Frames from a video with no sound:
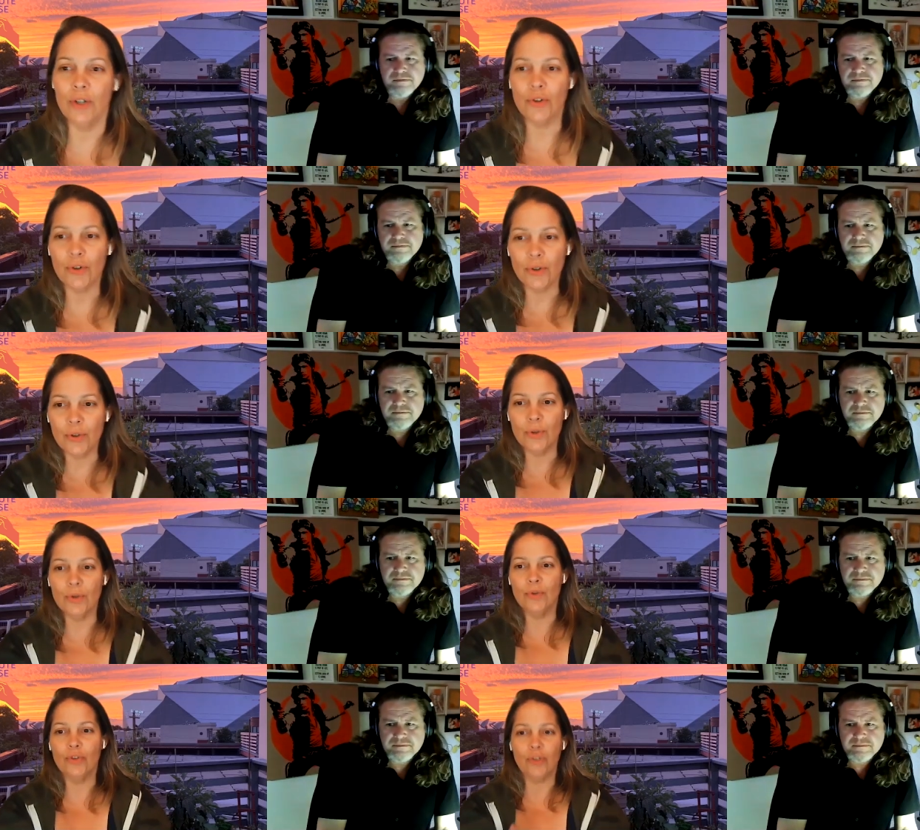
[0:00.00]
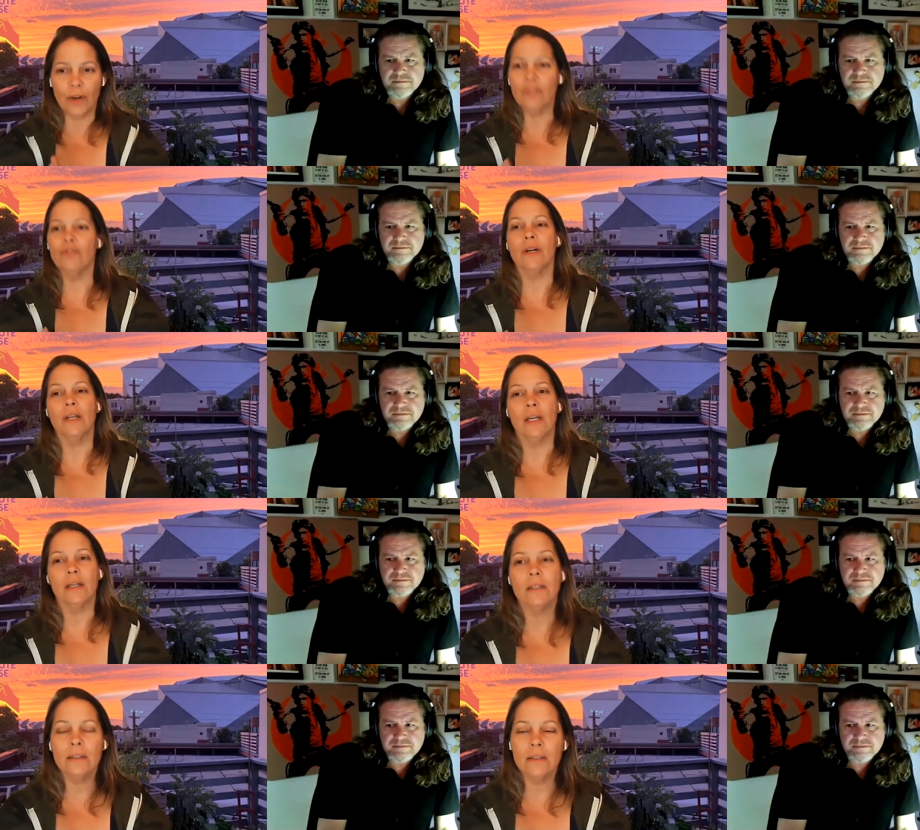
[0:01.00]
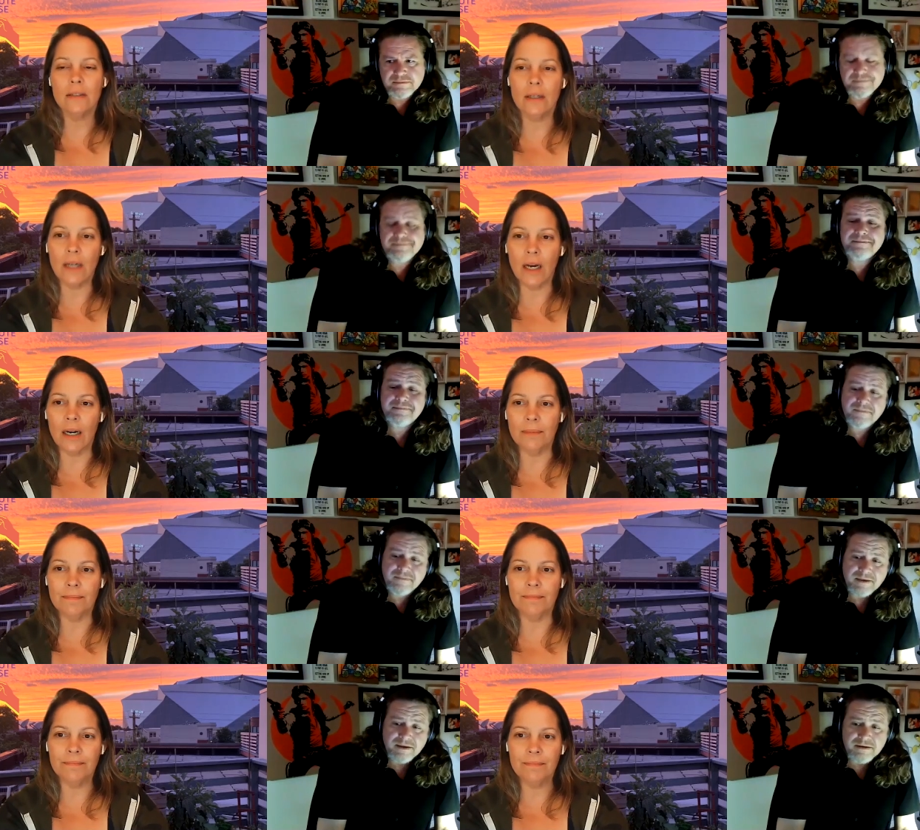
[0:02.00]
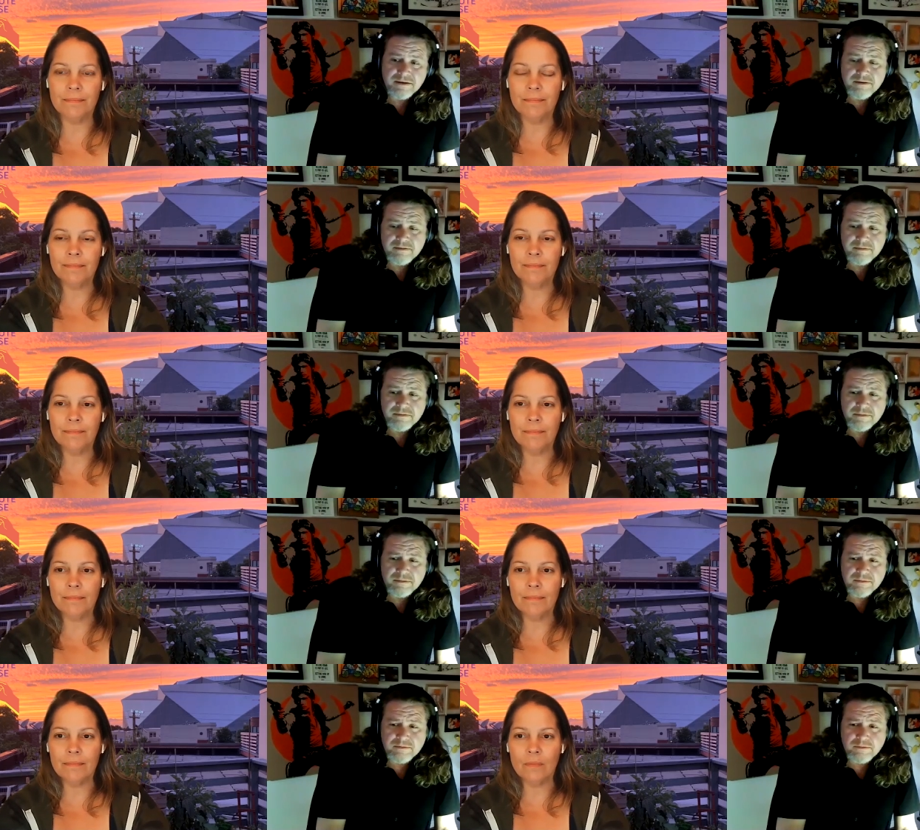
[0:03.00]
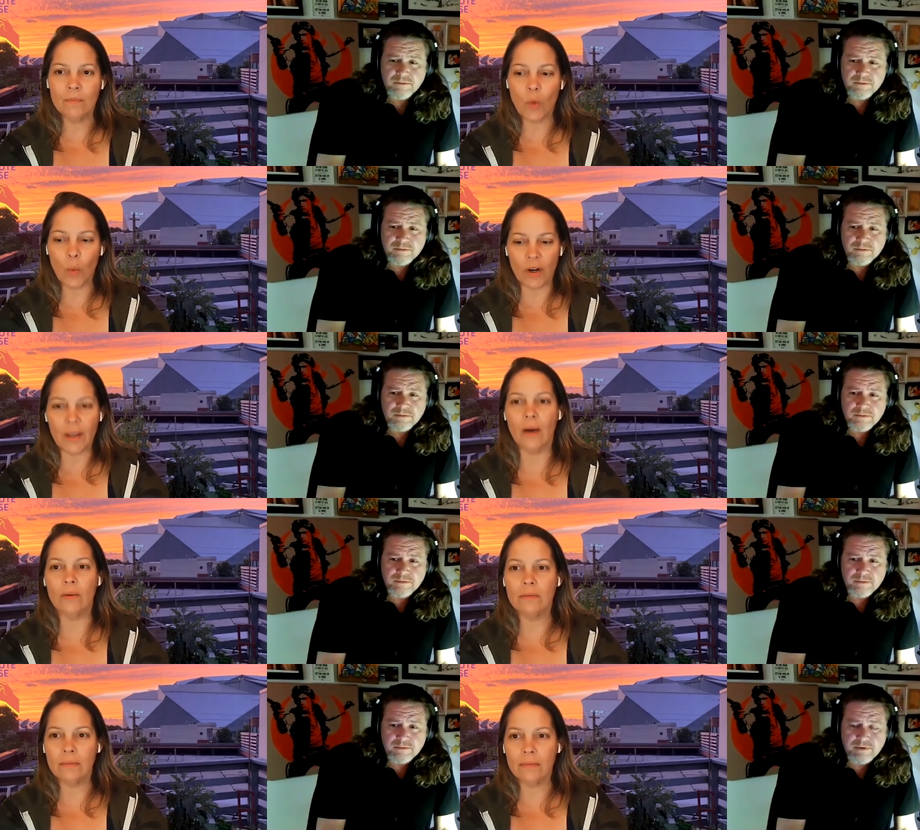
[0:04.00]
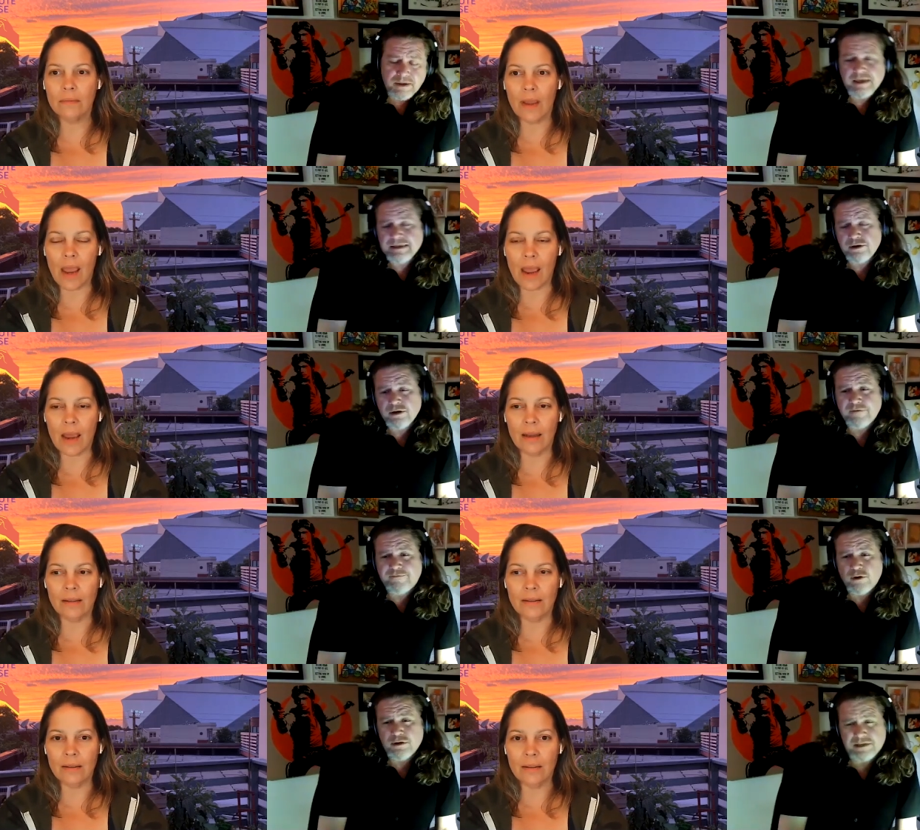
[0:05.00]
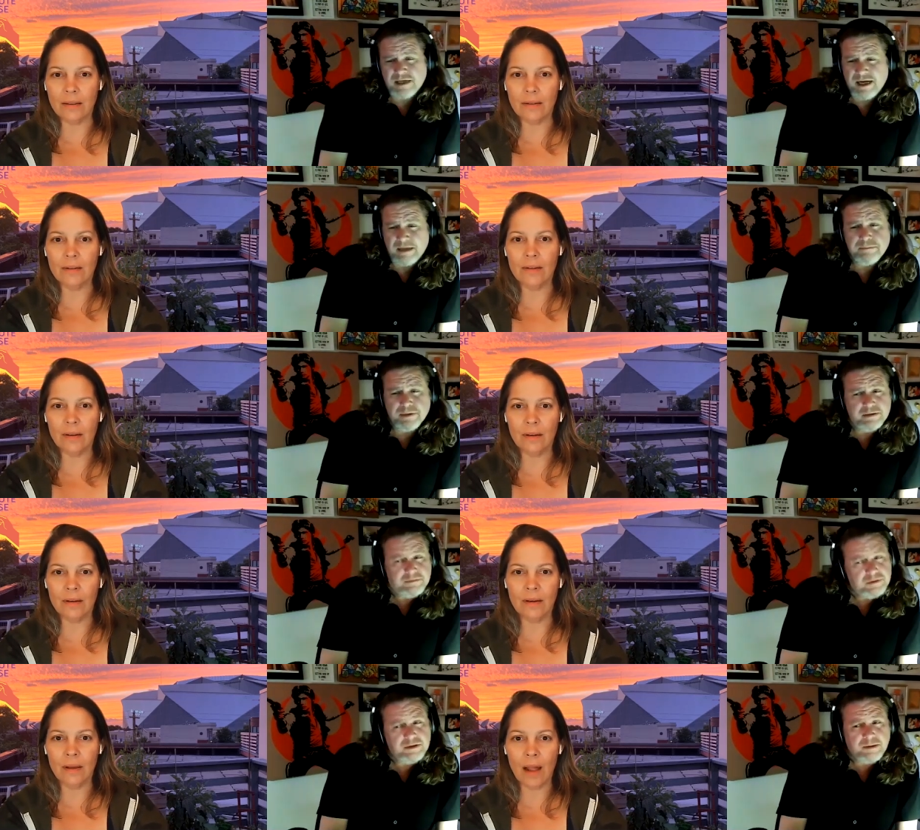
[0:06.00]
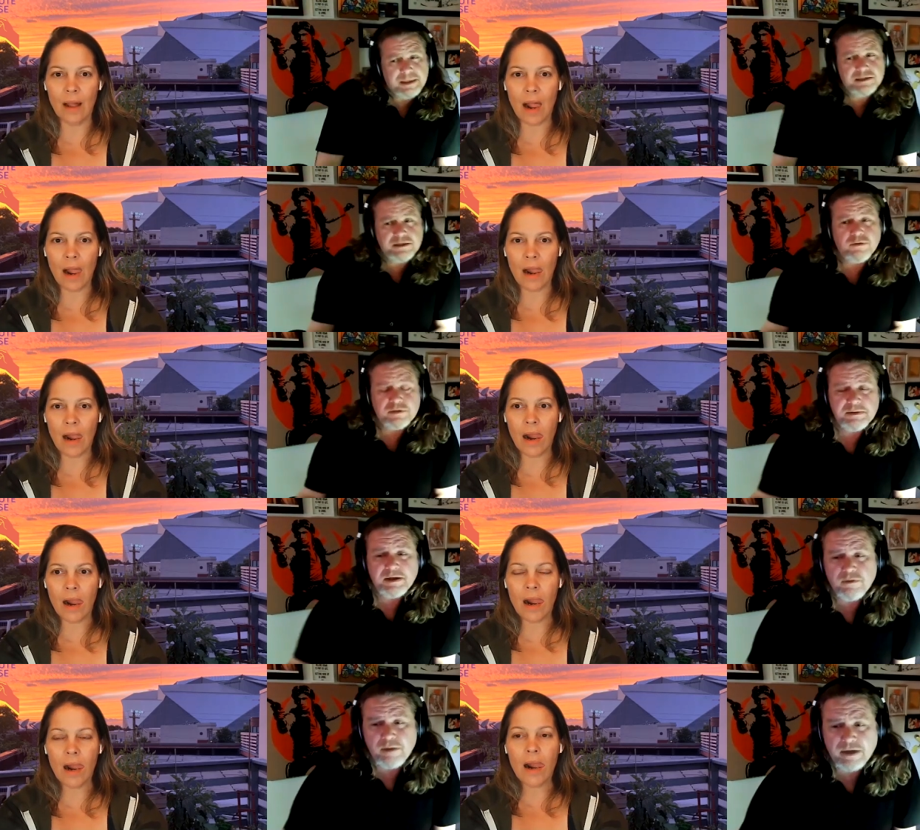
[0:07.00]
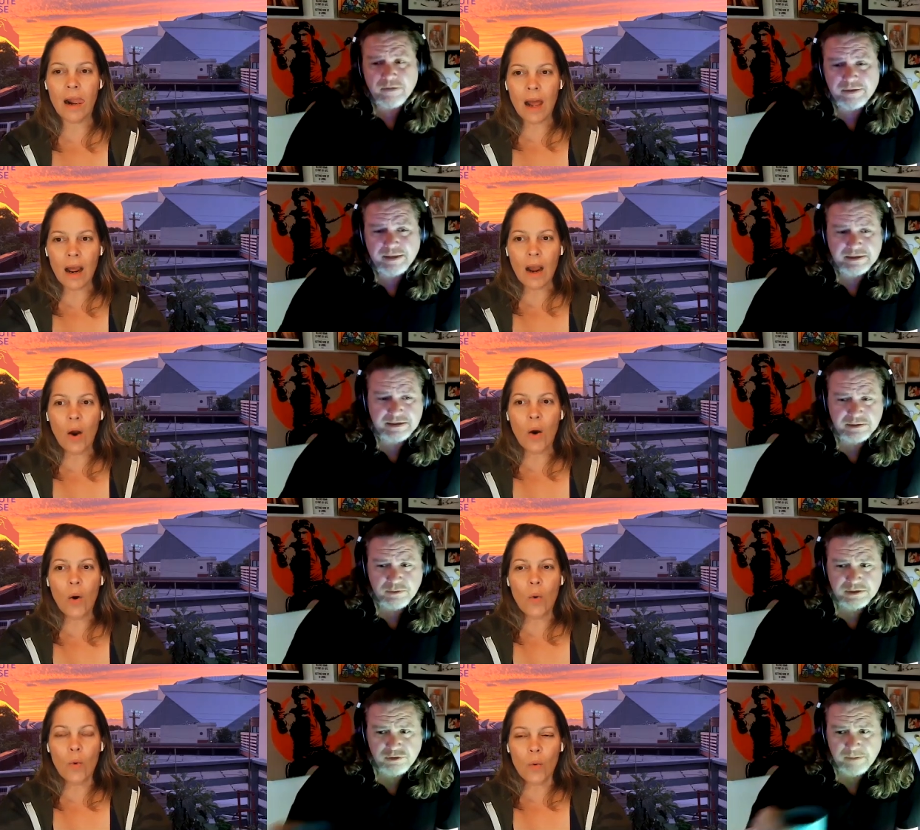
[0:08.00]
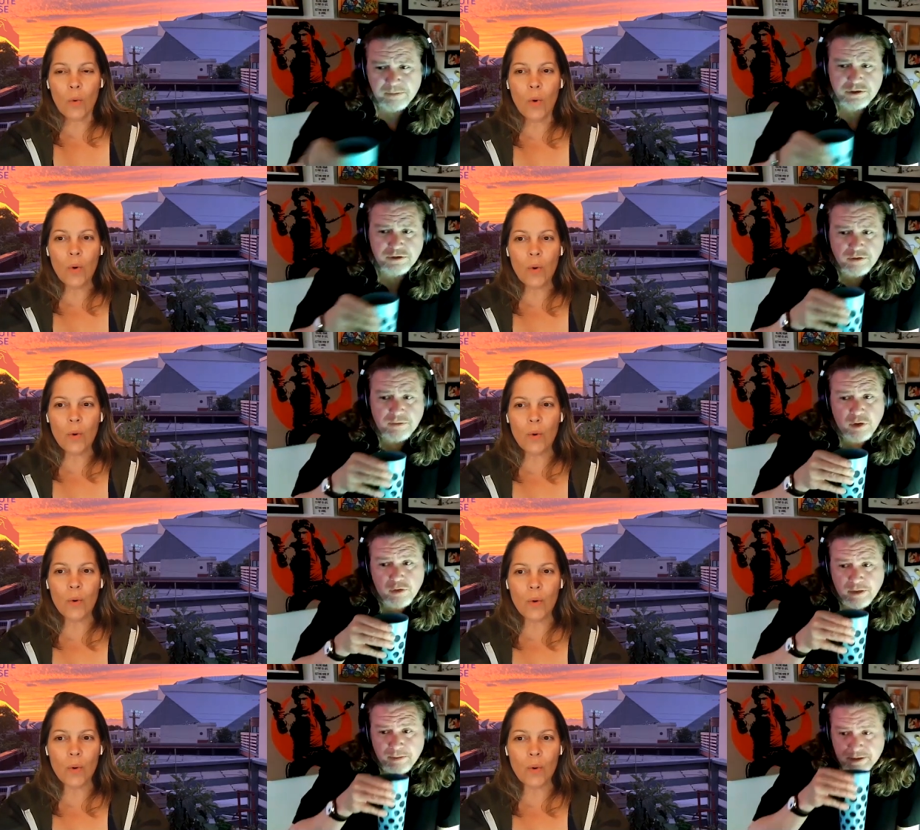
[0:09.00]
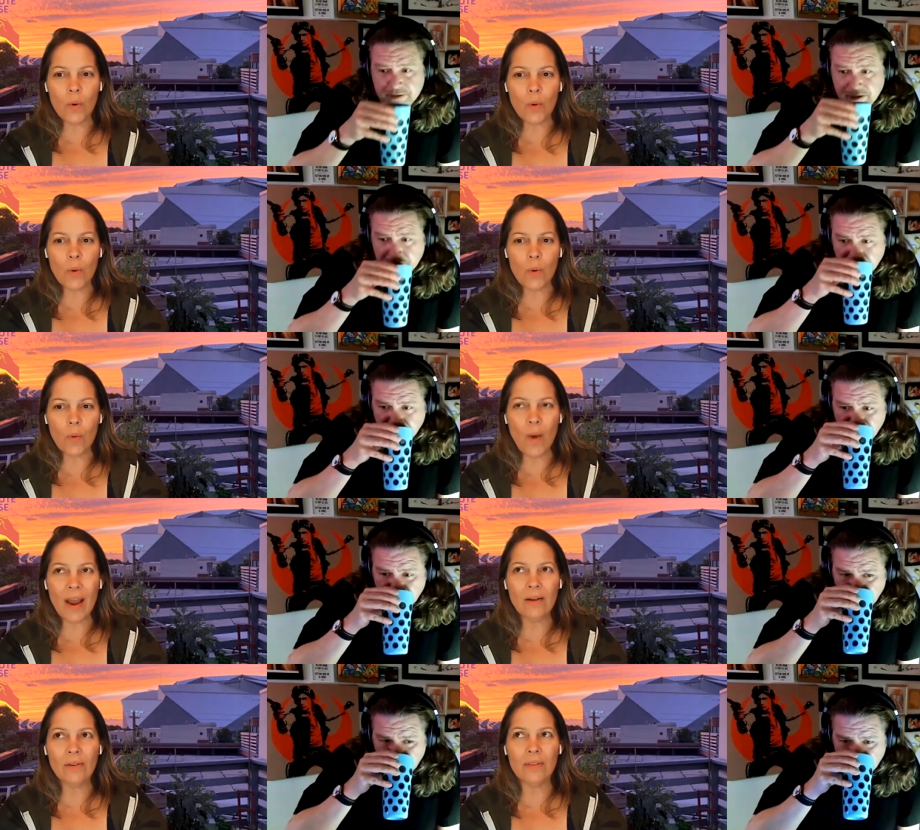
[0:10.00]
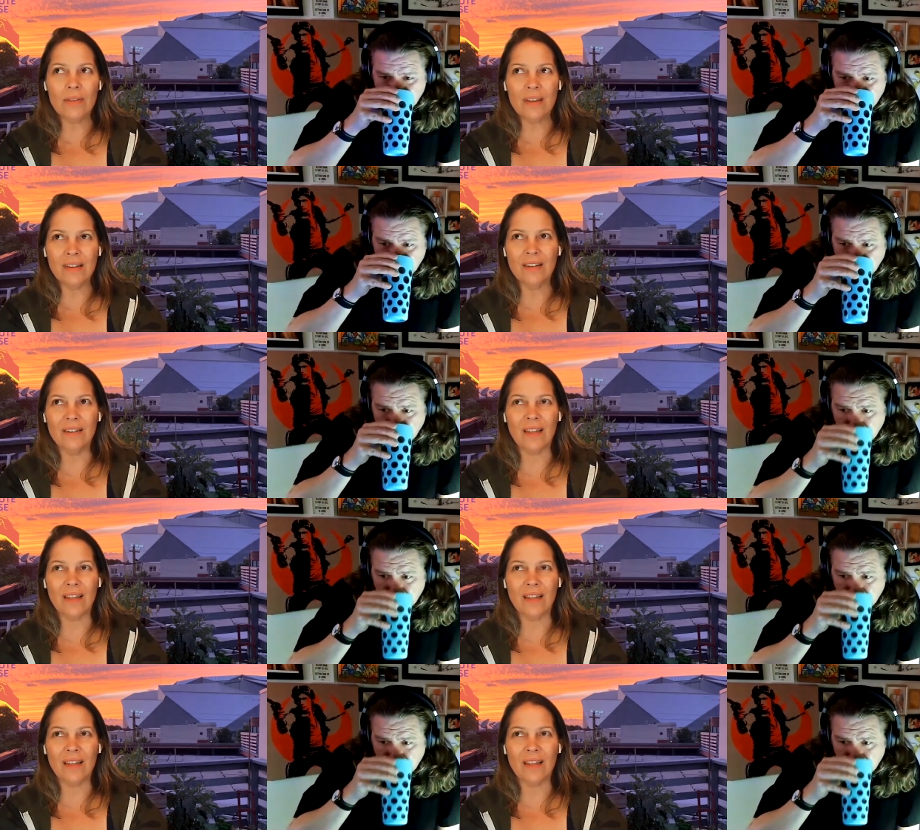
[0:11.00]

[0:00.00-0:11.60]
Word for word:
Speaker 1: a true strength training um, workout. And, and that's only the
Speaker 2: first time, but I mean, it's still, it's still a while, I think, since someone tried to put you through a program like that.
Speaker 1: Well, this is